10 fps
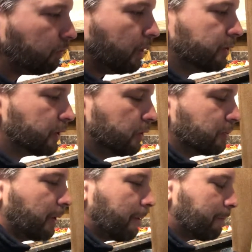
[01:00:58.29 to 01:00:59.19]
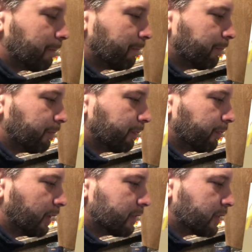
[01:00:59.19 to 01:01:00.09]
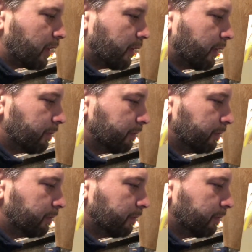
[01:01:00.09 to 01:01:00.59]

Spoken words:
Excuse me. That scare you?